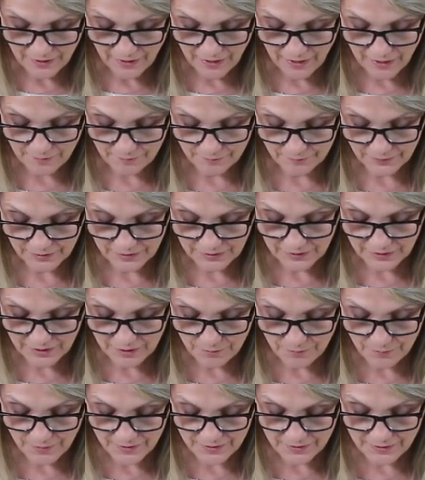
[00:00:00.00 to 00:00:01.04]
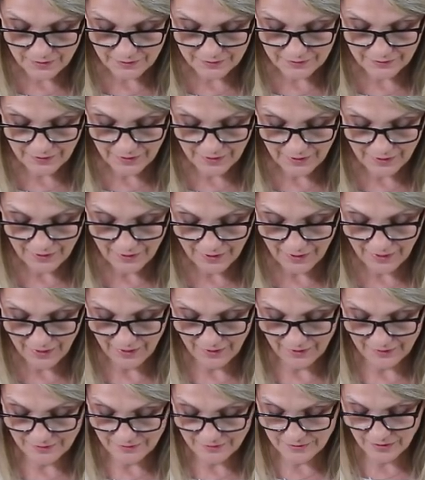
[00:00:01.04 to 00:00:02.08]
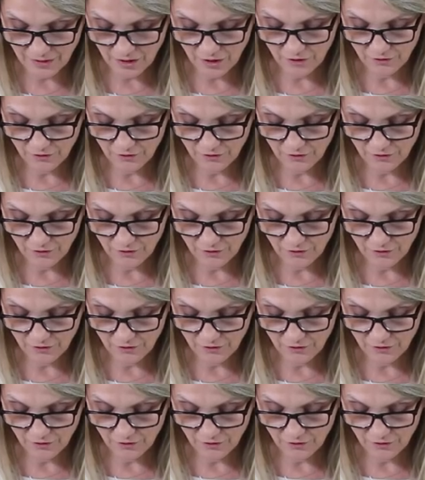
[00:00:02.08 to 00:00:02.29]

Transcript: I'm keeping the heads